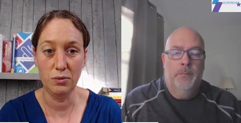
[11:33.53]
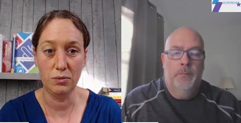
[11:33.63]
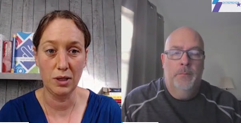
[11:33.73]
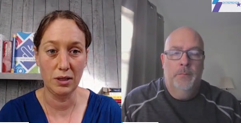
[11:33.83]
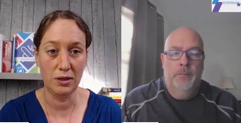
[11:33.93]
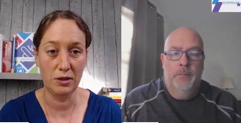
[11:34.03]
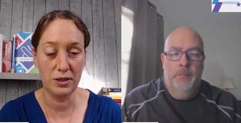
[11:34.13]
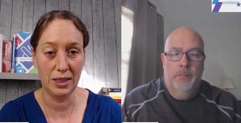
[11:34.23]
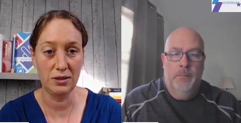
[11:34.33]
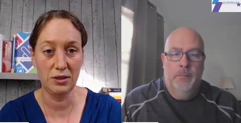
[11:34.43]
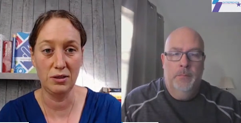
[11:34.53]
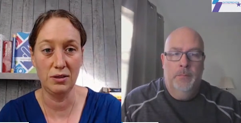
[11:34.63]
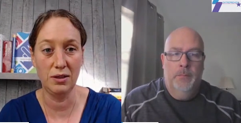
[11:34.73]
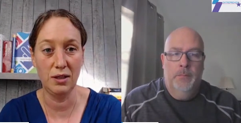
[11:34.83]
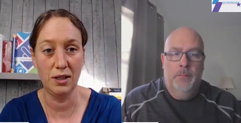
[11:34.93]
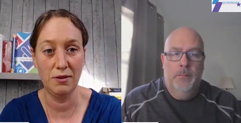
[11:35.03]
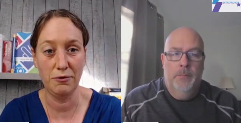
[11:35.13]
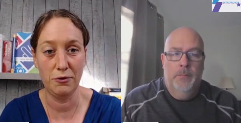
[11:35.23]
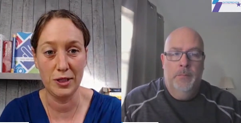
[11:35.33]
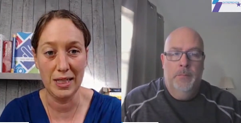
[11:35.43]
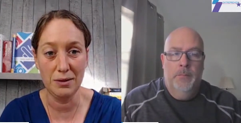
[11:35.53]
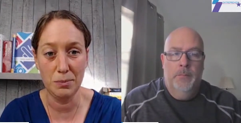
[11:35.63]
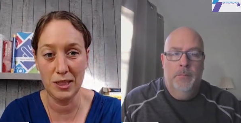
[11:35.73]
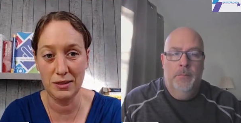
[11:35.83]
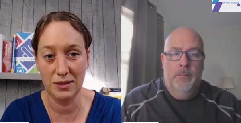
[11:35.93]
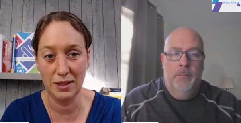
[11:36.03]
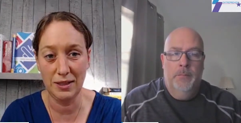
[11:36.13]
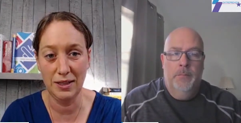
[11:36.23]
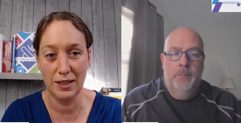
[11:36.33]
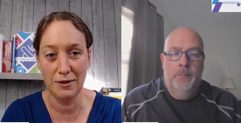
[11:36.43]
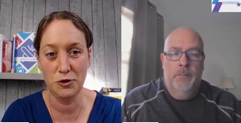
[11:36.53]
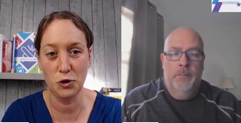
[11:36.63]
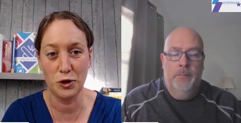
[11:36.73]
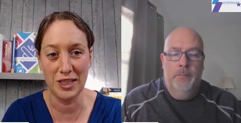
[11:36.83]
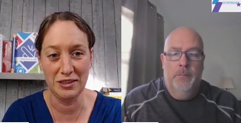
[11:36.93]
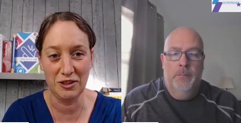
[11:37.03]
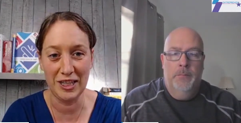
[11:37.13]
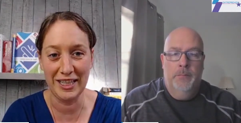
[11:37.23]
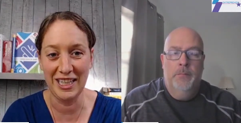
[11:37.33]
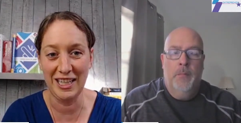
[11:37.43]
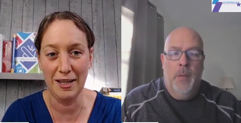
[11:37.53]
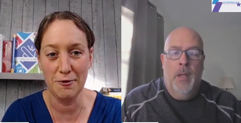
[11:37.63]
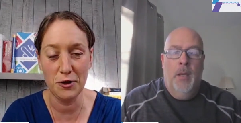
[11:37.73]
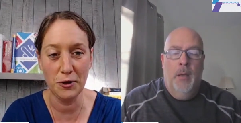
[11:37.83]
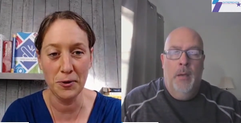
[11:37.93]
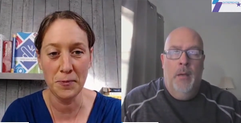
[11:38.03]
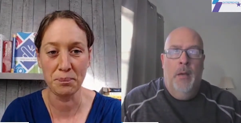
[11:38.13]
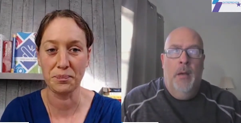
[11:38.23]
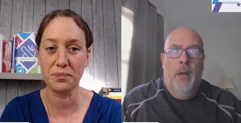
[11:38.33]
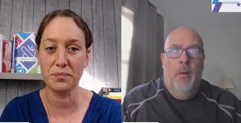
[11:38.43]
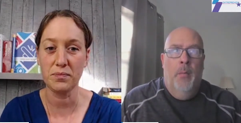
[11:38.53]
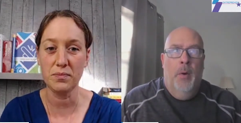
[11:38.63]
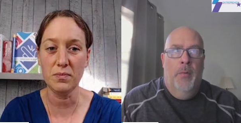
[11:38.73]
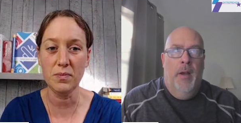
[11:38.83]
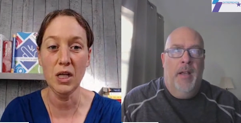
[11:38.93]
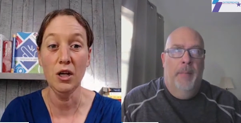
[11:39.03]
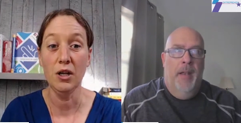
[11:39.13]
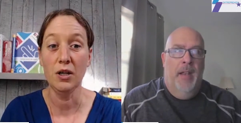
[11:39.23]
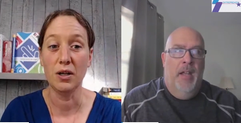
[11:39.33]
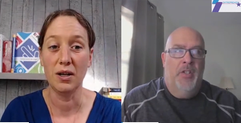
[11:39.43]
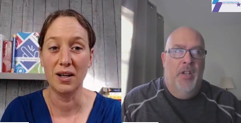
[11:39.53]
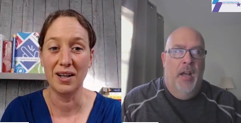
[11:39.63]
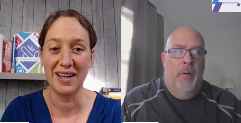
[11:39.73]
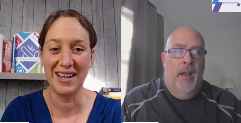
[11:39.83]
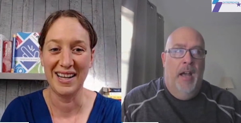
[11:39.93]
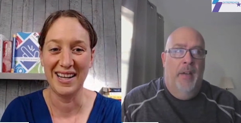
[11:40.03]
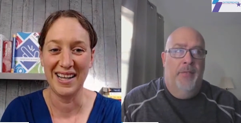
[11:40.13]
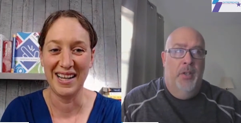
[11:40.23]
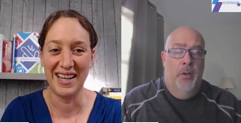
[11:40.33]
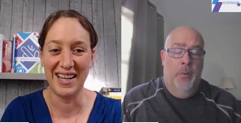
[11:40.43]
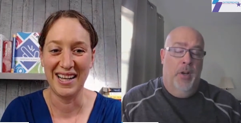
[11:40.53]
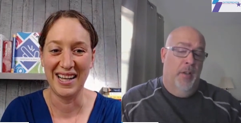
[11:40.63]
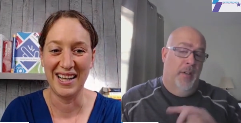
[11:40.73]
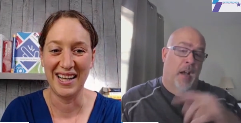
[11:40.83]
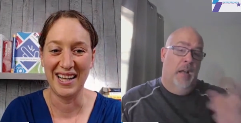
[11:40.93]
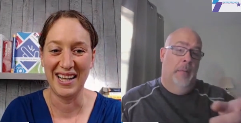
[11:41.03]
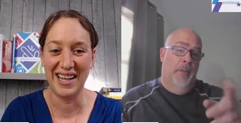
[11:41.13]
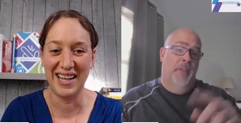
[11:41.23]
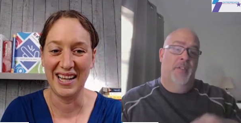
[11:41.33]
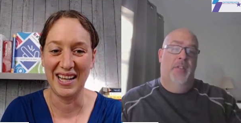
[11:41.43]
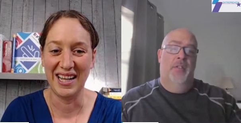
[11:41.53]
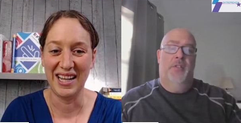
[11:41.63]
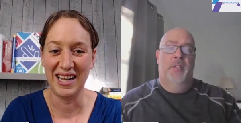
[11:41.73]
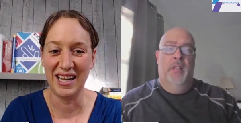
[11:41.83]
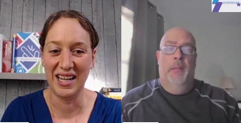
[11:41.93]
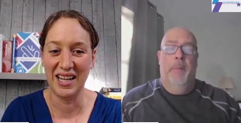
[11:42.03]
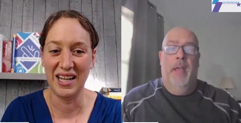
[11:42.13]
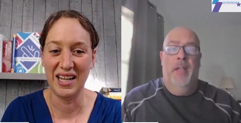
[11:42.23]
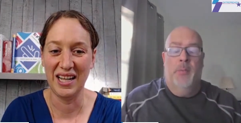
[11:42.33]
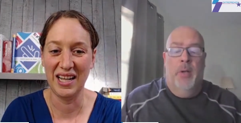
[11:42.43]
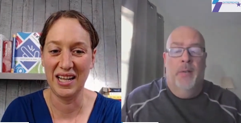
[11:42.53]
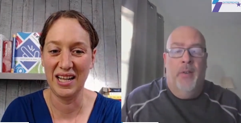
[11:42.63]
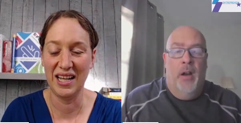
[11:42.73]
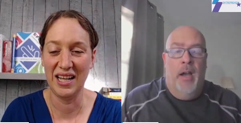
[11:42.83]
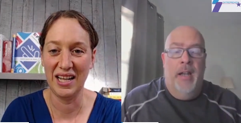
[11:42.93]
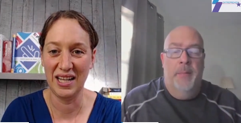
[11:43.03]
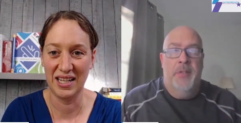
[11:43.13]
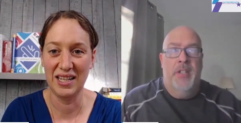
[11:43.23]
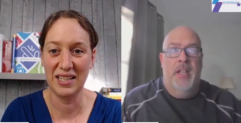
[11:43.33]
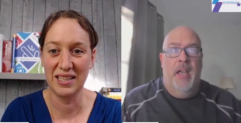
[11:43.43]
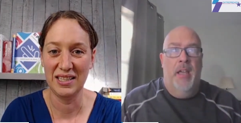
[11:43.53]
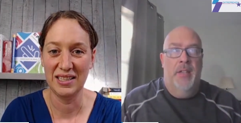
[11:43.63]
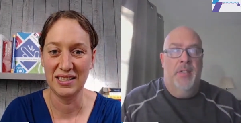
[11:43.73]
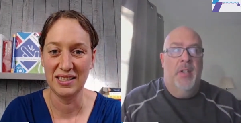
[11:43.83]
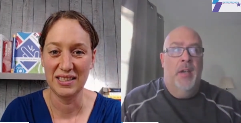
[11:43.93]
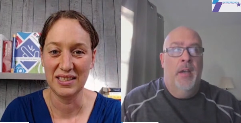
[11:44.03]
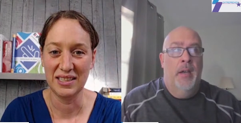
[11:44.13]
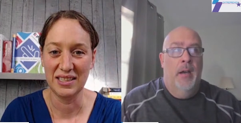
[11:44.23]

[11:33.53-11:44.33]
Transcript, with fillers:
Speaker 1: do another session uh, for that, but that's the kind of short answer I can give you.
Speaker 2: One recommendation I would have too, and we're going to talk about this in just a little bit as one of our items today, is